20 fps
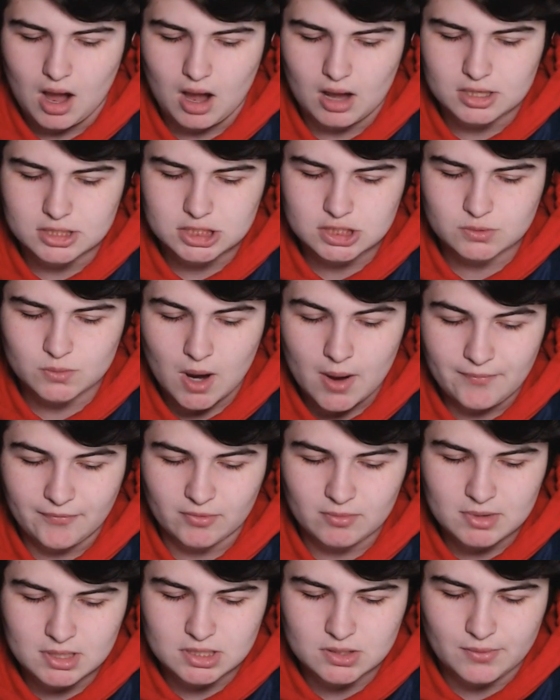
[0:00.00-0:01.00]
Swipe for
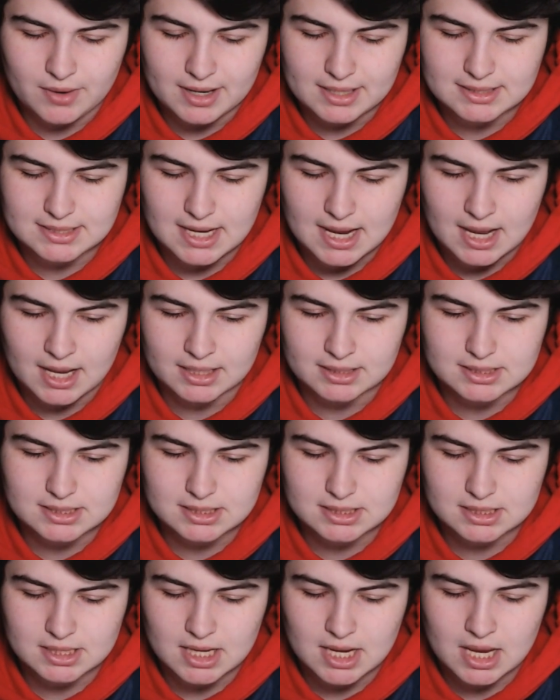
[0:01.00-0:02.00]
me doing a
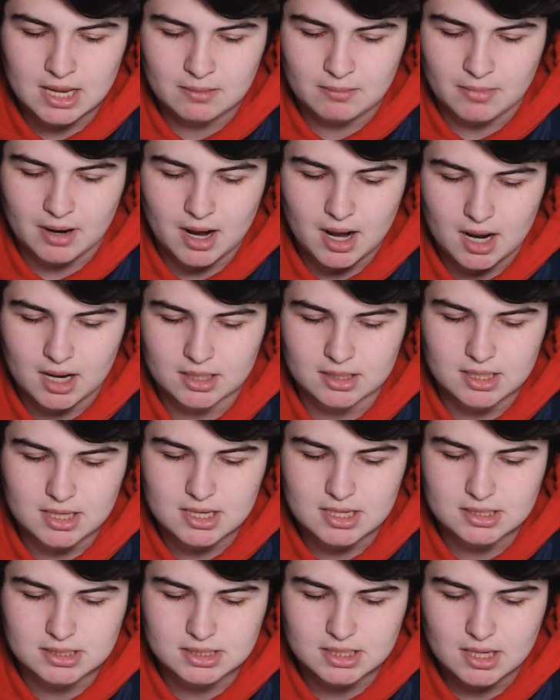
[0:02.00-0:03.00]
dance in my
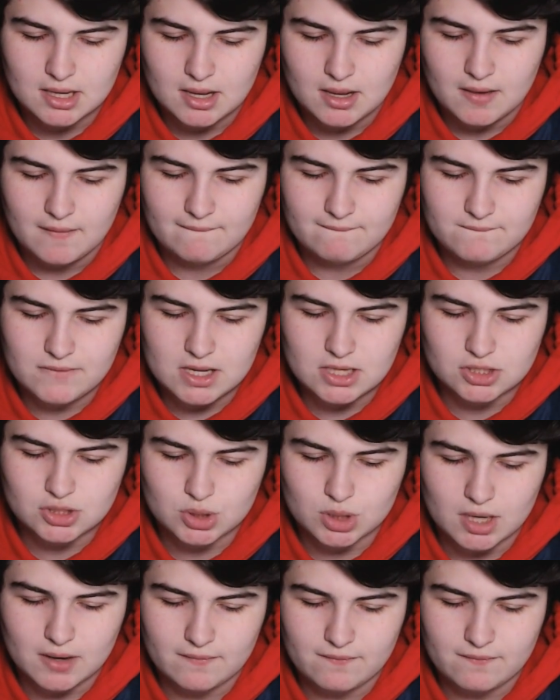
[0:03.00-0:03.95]
undies featuring